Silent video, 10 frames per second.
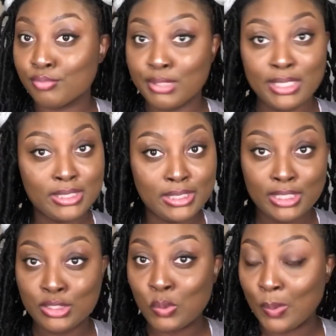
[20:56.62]
It's,
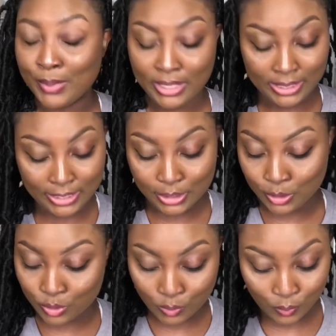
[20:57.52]
it's doing what it needs to
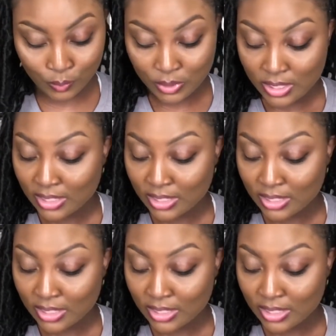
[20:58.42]
do.